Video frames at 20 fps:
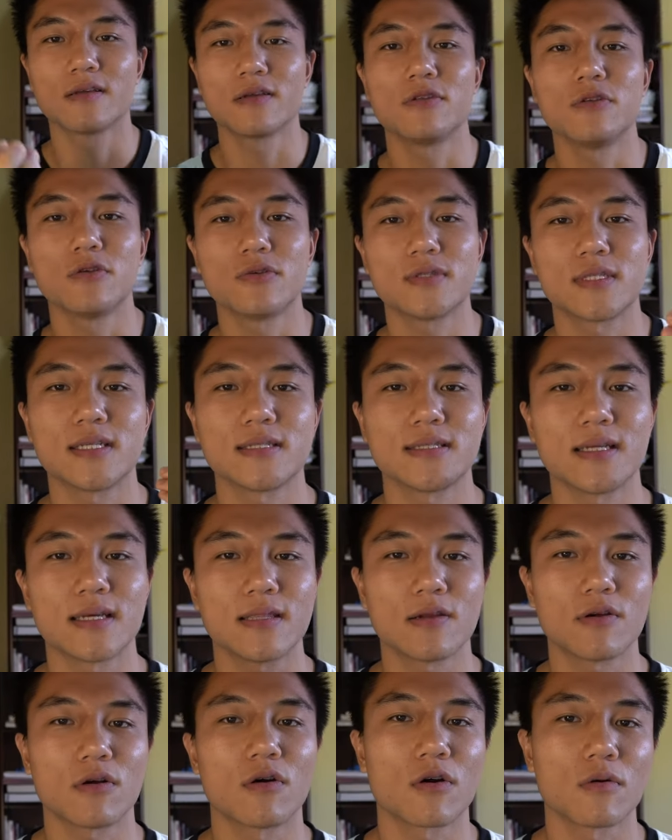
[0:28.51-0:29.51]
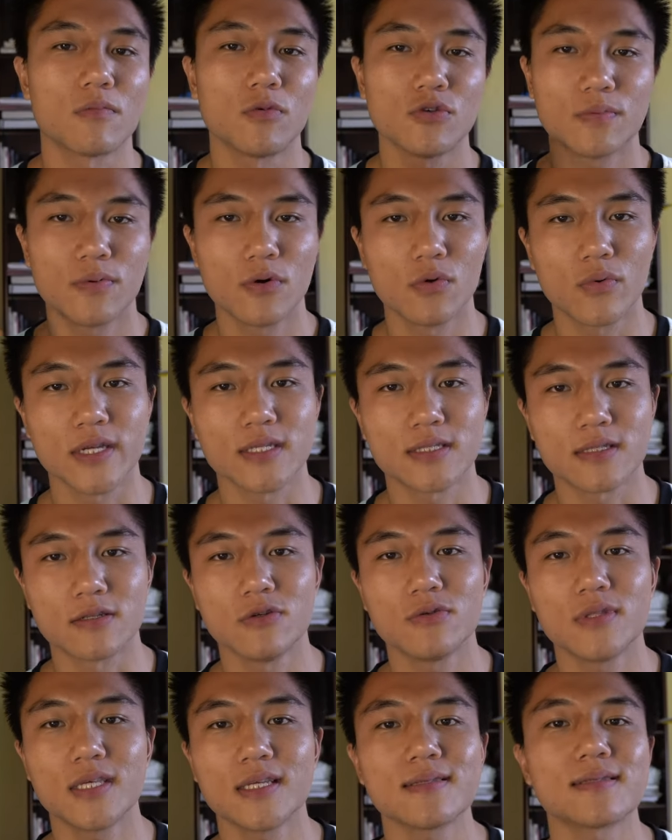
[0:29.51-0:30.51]
Good news is that there are multiple ways to
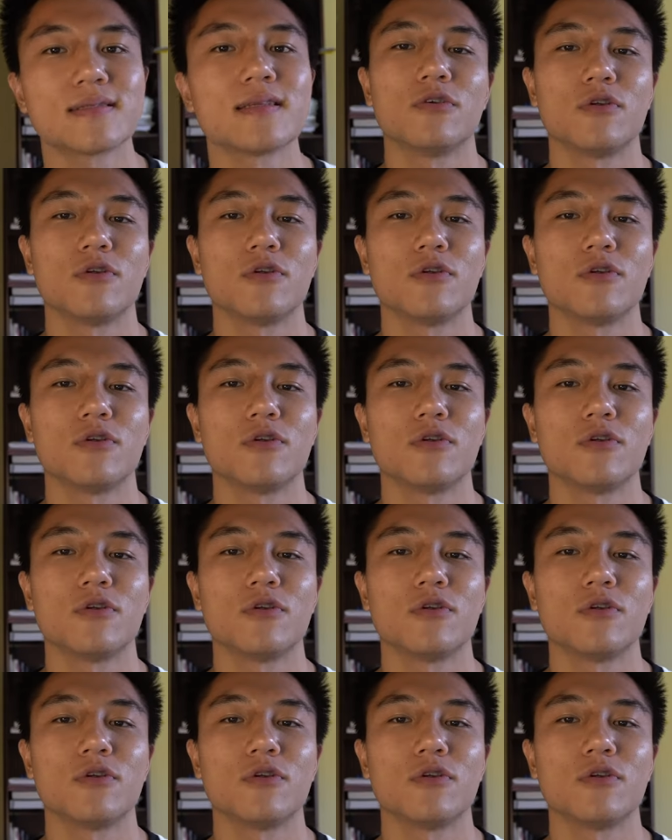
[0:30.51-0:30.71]
do this.